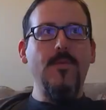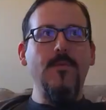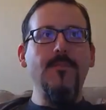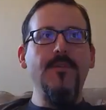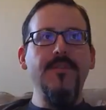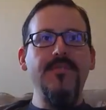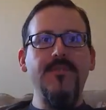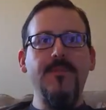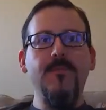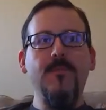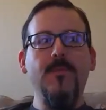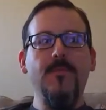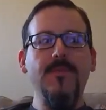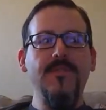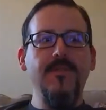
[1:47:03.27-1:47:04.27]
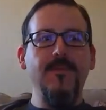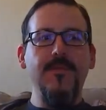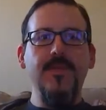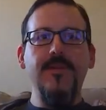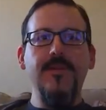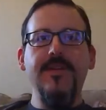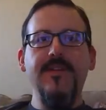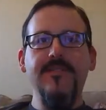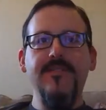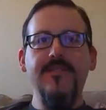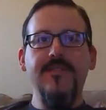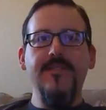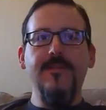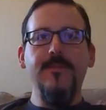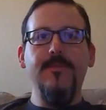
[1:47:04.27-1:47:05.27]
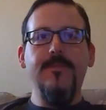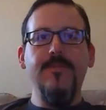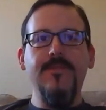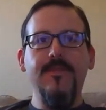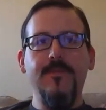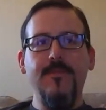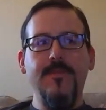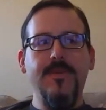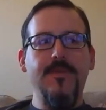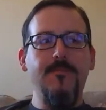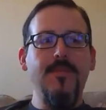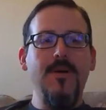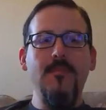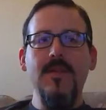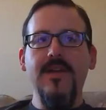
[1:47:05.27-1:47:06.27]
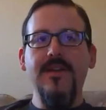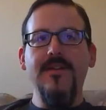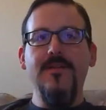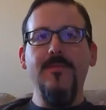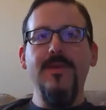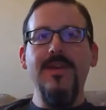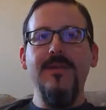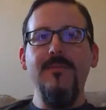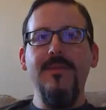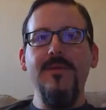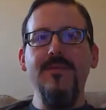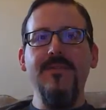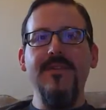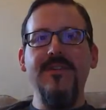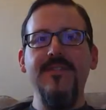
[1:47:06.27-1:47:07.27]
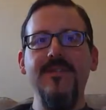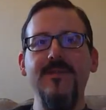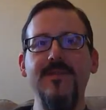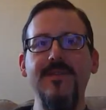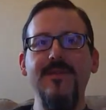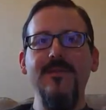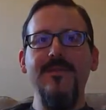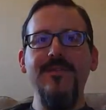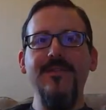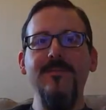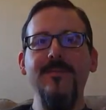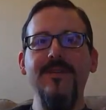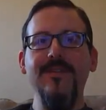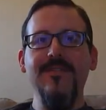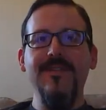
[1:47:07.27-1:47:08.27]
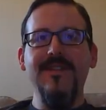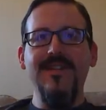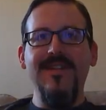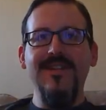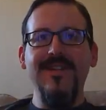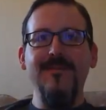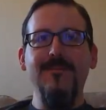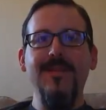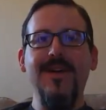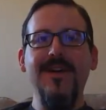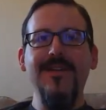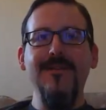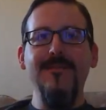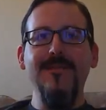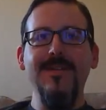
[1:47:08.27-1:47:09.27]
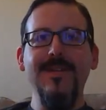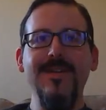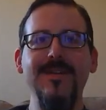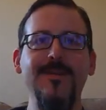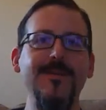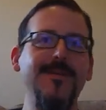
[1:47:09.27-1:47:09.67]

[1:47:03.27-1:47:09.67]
put some lyrics to some public domain music so that YouTube doesn't block your video.